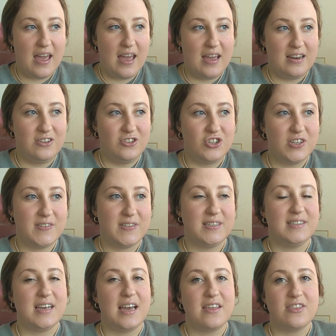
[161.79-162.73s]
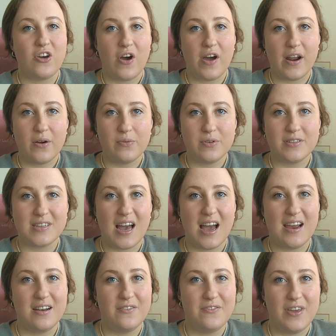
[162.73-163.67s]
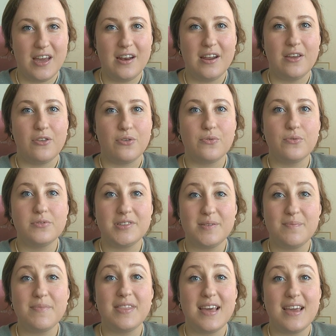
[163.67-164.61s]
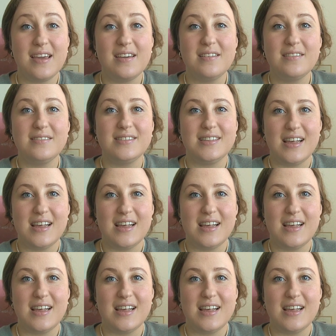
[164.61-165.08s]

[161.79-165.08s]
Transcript: And just as I thought I was kind of getting through some things,